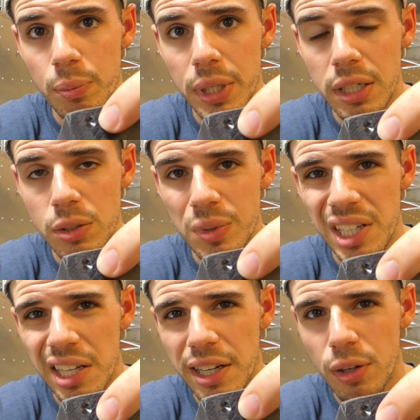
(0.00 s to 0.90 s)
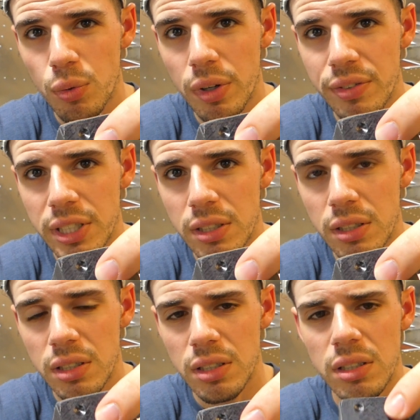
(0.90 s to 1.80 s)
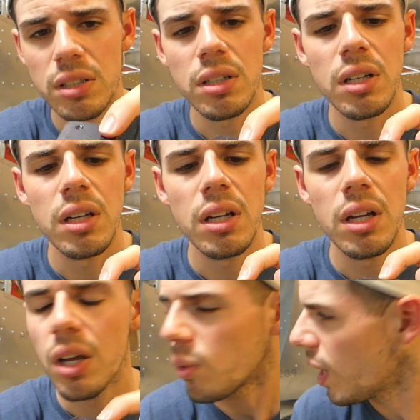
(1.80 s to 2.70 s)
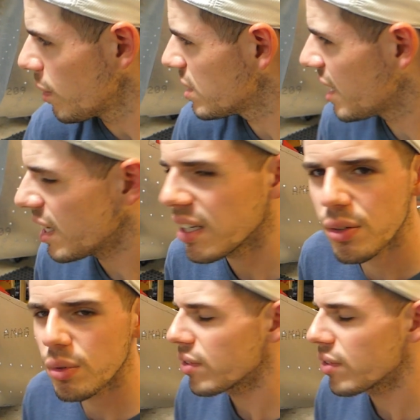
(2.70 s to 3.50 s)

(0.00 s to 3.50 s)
because it was hitting a rivet. Why was it hitting a